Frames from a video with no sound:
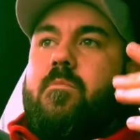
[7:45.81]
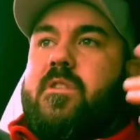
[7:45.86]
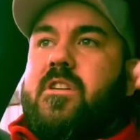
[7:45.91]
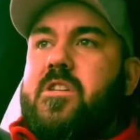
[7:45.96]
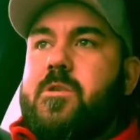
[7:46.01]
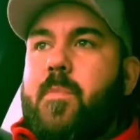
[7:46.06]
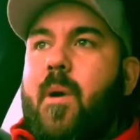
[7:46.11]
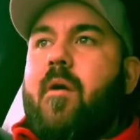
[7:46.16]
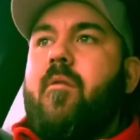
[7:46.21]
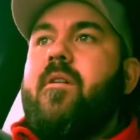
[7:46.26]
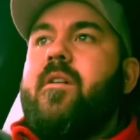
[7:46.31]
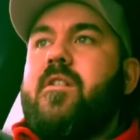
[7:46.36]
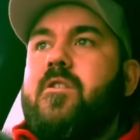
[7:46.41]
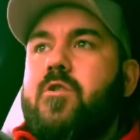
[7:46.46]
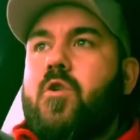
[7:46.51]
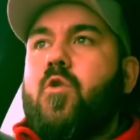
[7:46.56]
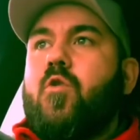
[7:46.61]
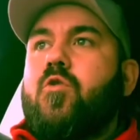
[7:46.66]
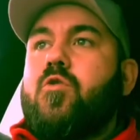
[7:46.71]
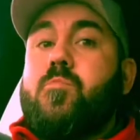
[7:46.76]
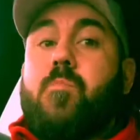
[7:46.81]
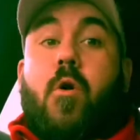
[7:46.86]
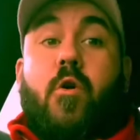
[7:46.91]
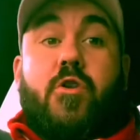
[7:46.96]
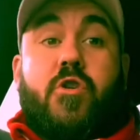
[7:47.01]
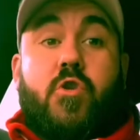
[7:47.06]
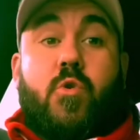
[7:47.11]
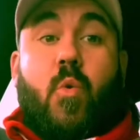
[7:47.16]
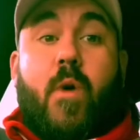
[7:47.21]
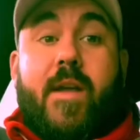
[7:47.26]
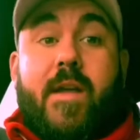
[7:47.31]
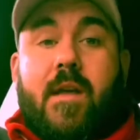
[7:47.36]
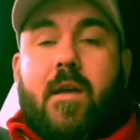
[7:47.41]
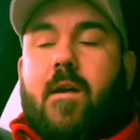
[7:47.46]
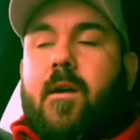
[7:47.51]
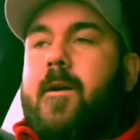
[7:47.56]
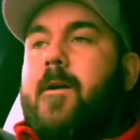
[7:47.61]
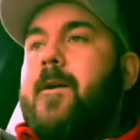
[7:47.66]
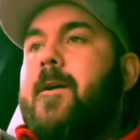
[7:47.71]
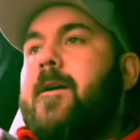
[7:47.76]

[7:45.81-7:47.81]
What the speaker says: disparity is caused by swing